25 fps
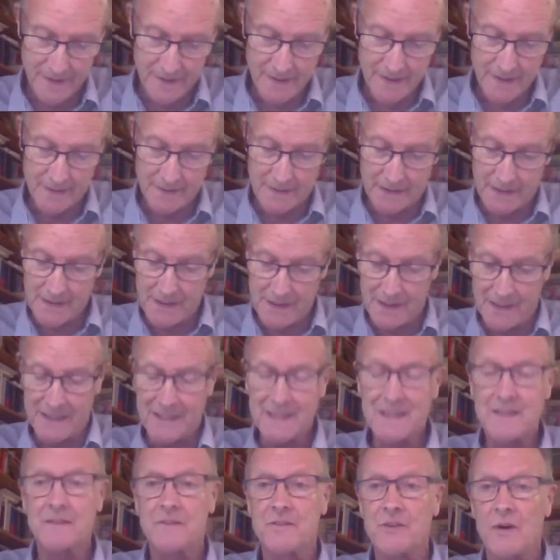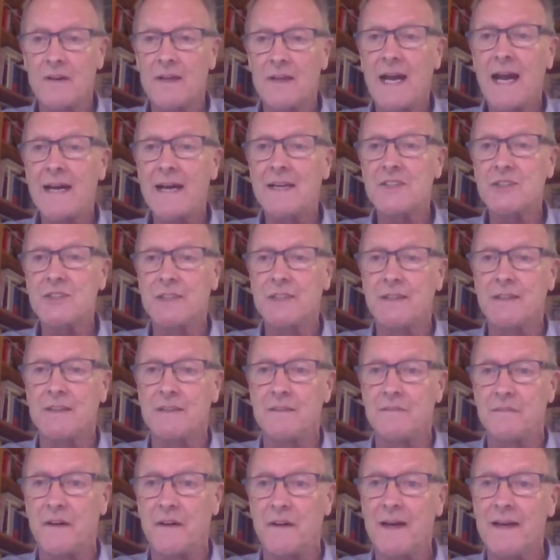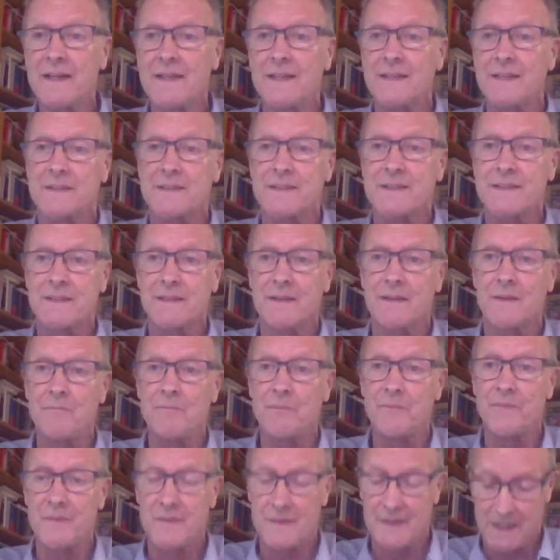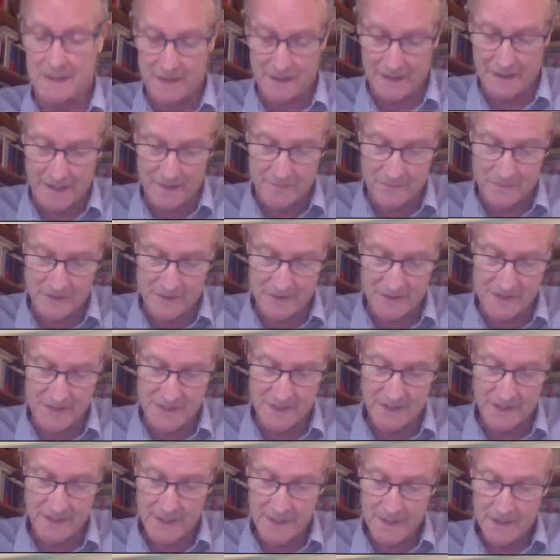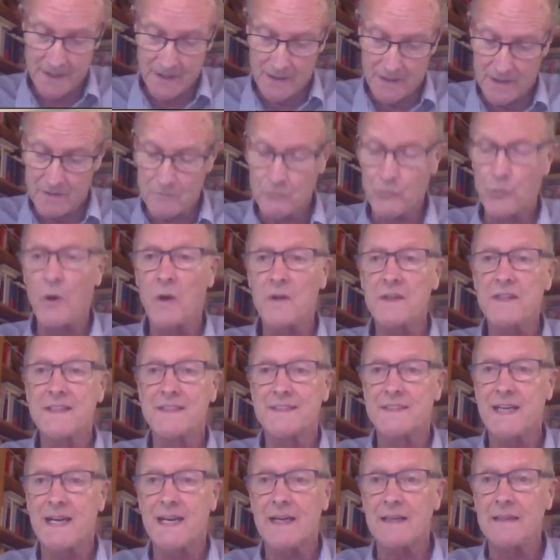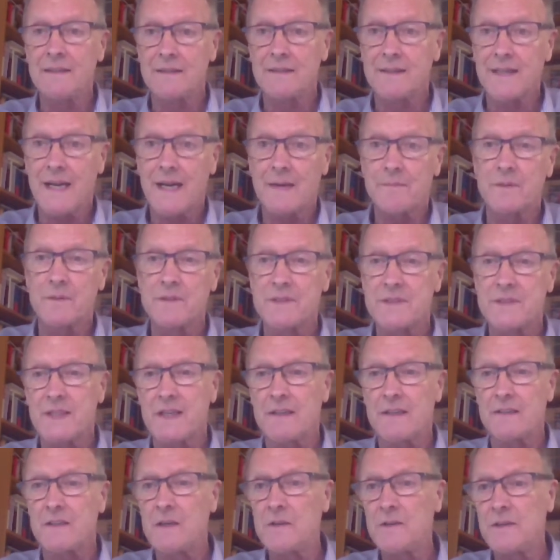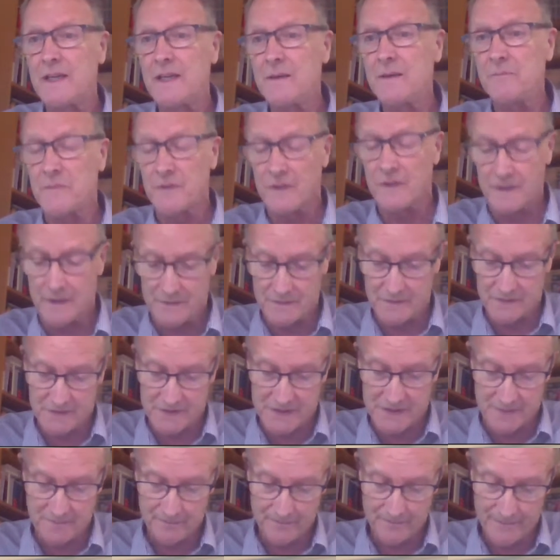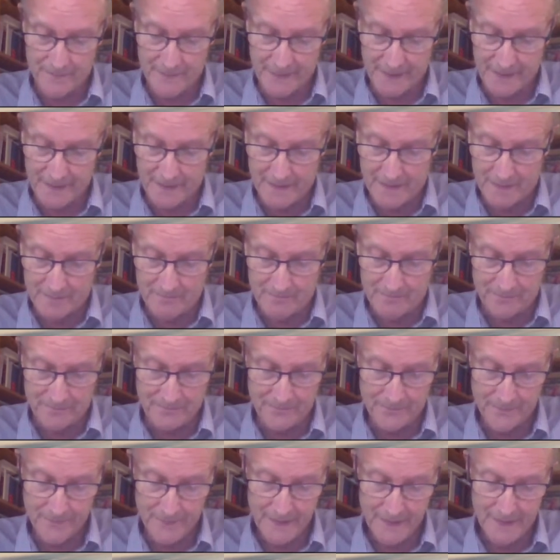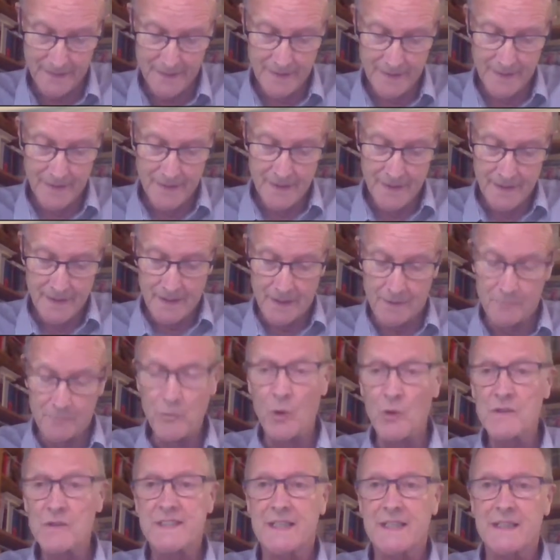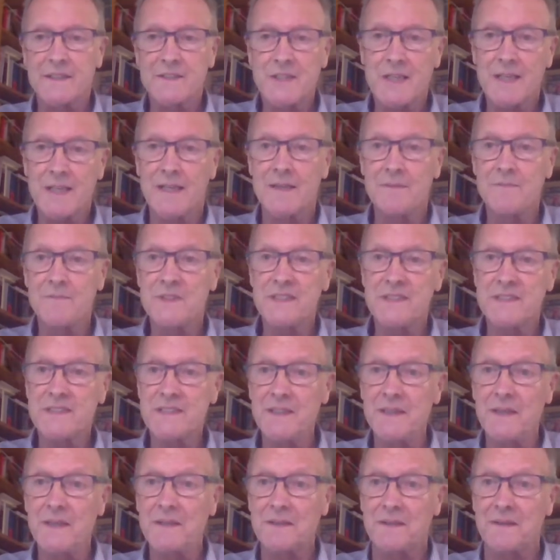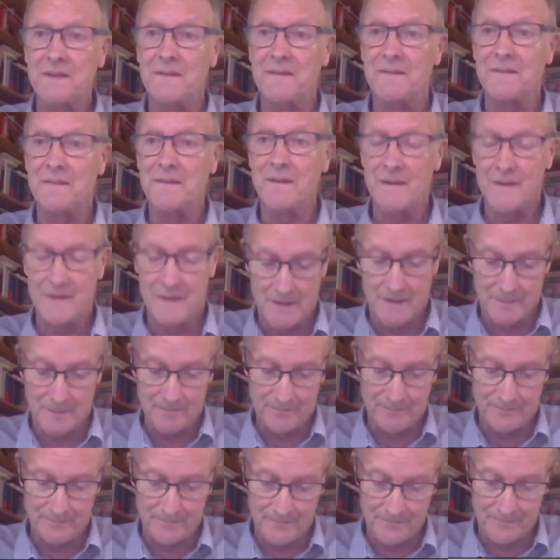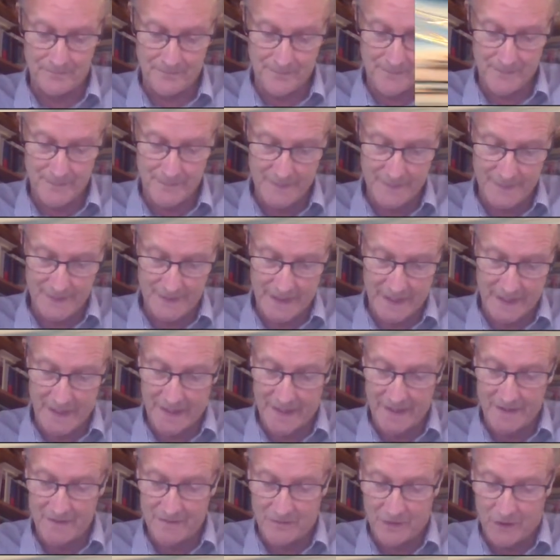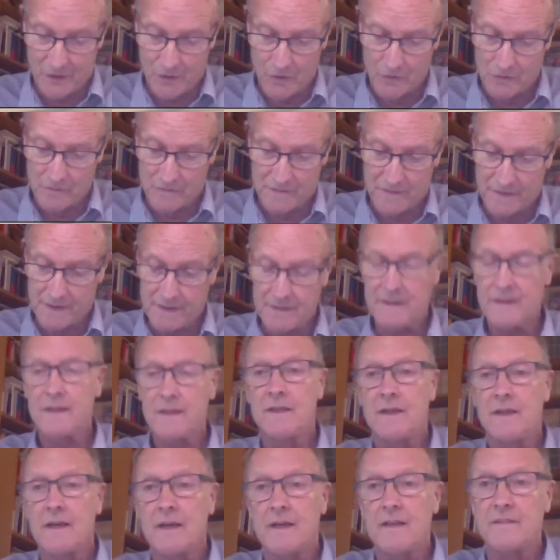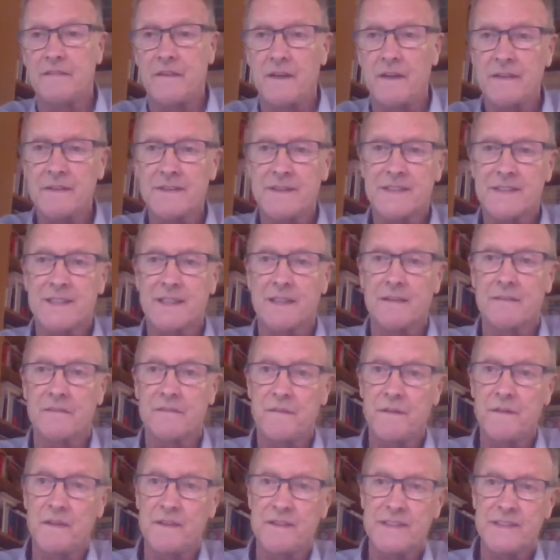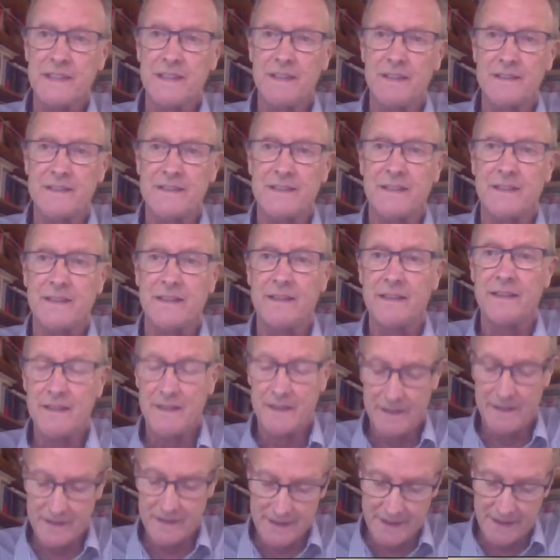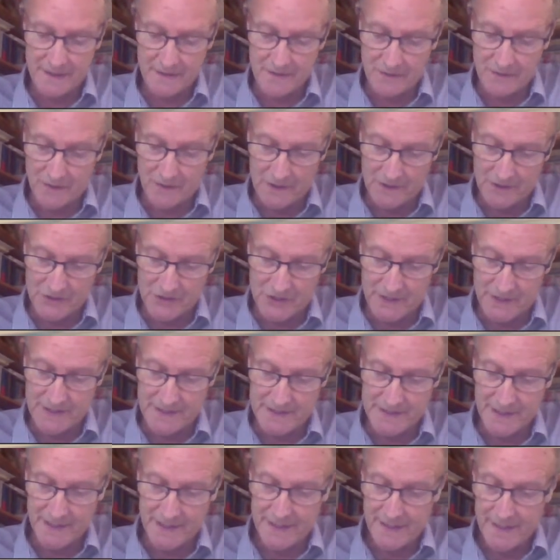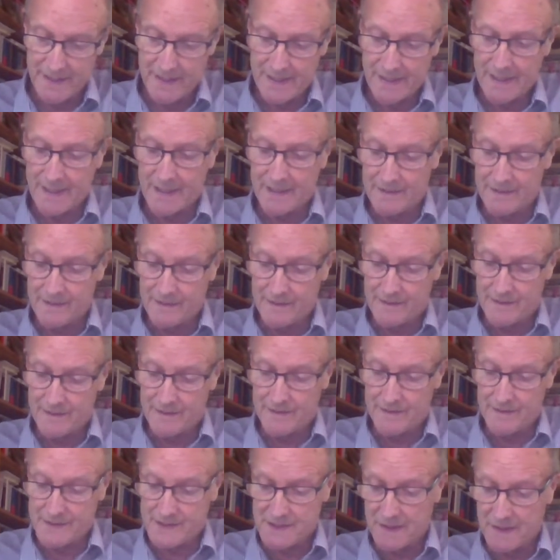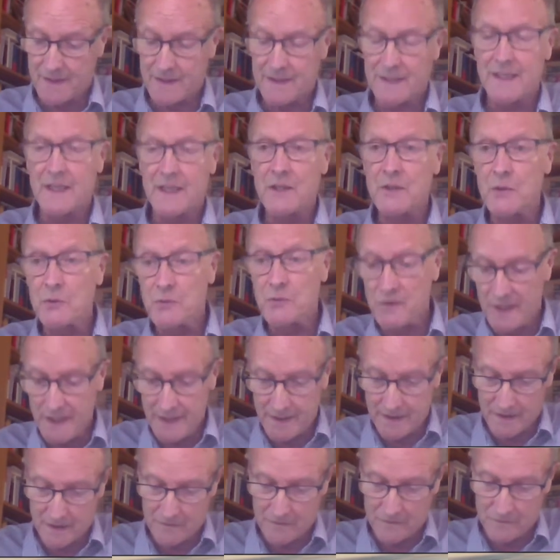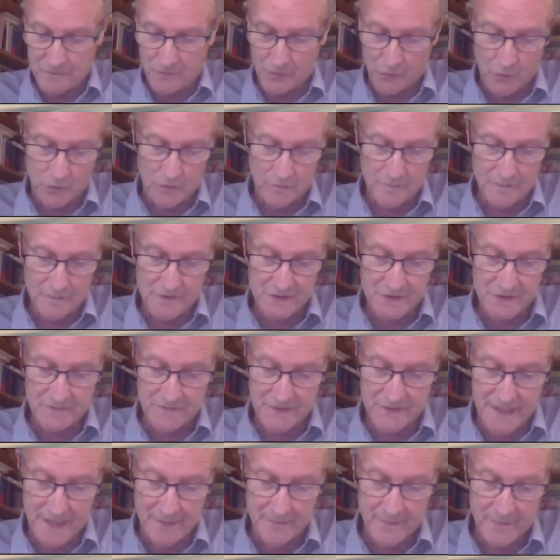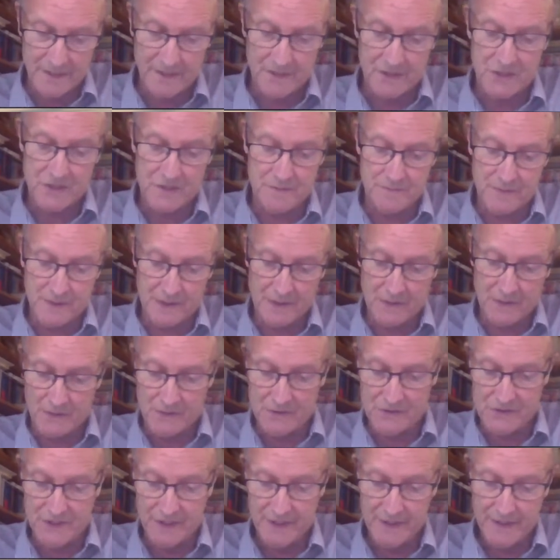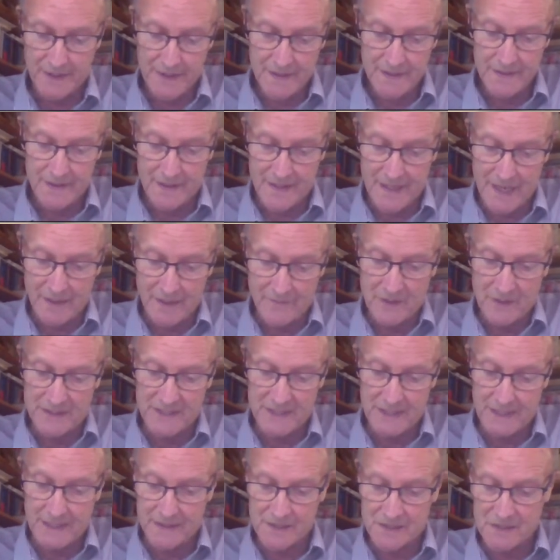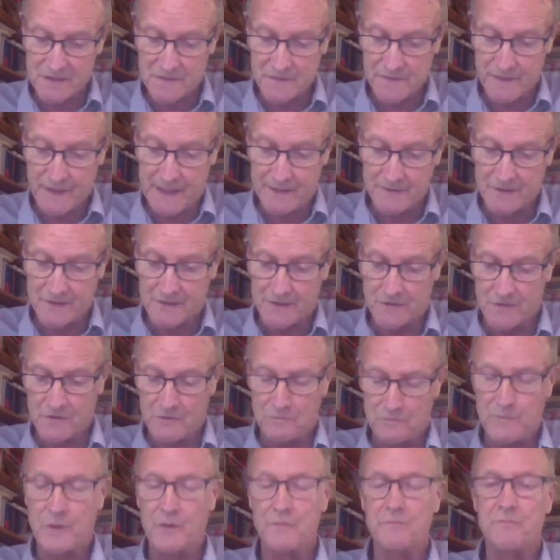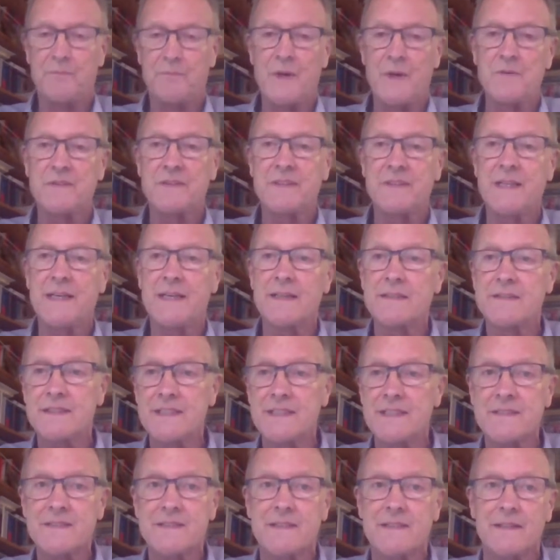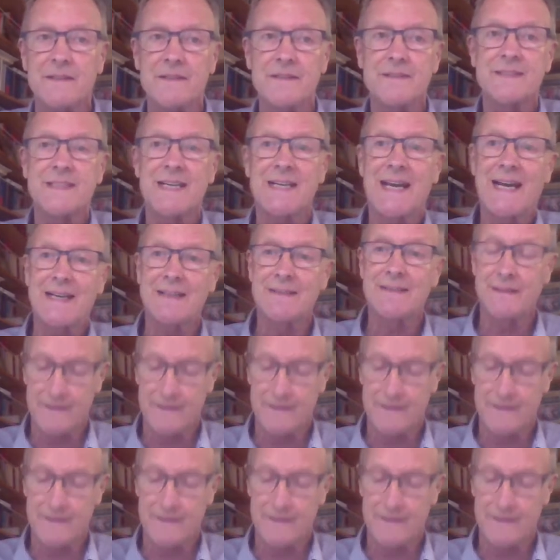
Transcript: And the clinic had not actually advised the claimants what exactly had happened to their own embryos. And more such claims are certain. They involve advancing fertility technologies and certainly unique forms of damage, because the damage here is founded upon both the existence and the